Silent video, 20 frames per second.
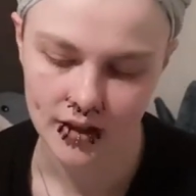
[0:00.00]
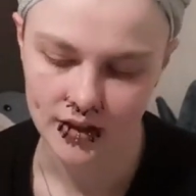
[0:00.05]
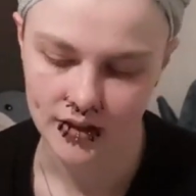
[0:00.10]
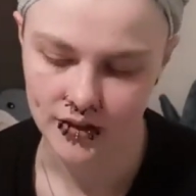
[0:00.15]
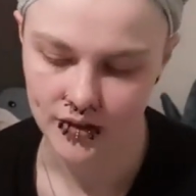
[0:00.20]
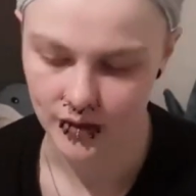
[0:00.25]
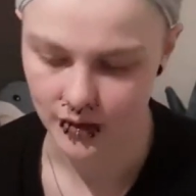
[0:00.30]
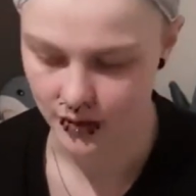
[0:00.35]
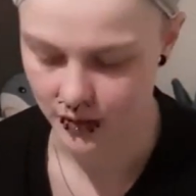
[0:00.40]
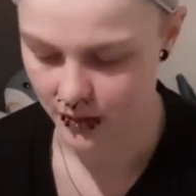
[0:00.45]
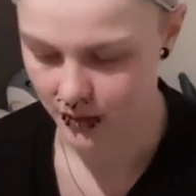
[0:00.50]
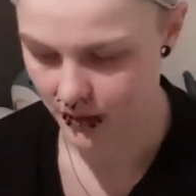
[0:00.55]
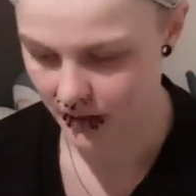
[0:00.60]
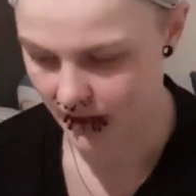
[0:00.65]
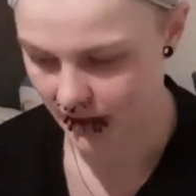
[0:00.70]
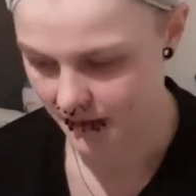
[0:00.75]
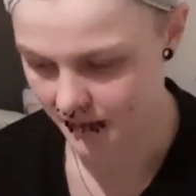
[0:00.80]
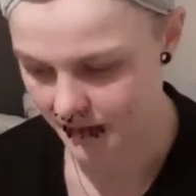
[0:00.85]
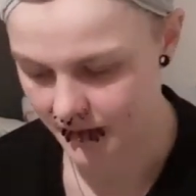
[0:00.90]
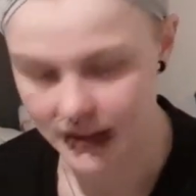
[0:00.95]
So
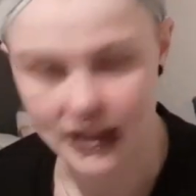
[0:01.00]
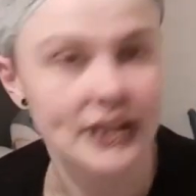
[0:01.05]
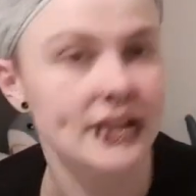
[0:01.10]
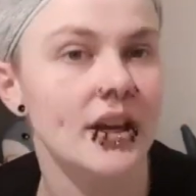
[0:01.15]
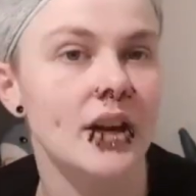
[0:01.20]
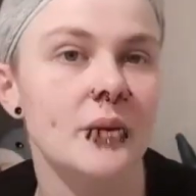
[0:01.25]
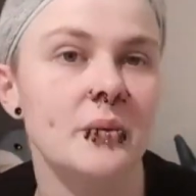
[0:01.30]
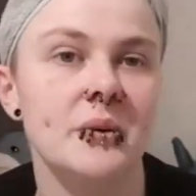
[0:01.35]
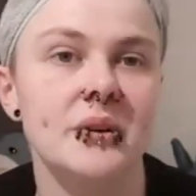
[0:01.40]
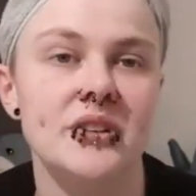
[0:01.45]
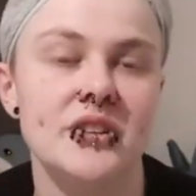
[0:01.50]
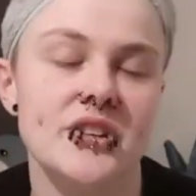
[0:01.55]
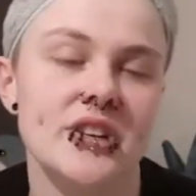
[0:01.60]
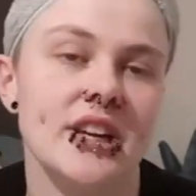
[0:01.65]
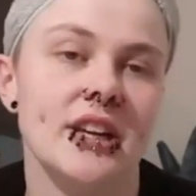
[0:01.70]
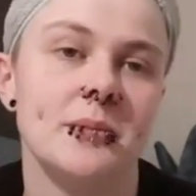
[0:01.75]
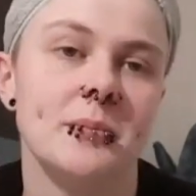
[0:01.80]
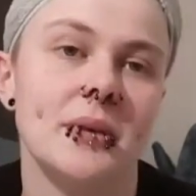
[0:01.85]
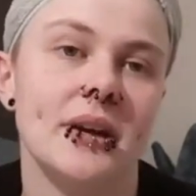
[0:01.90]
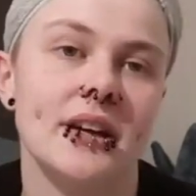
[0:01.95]
after that, I will
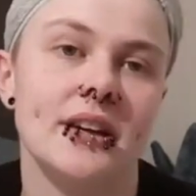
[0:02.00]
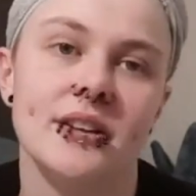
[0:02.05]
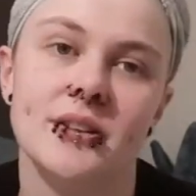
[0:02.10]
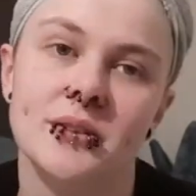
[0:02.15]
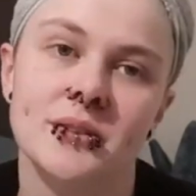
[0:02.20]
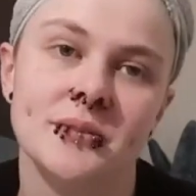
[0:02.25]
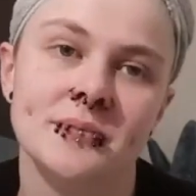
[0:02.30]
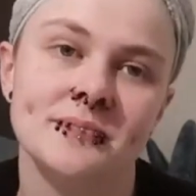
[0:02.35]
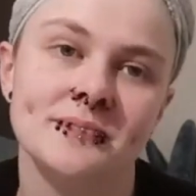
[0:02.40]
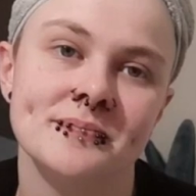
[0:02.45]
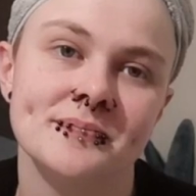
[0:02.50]
check back in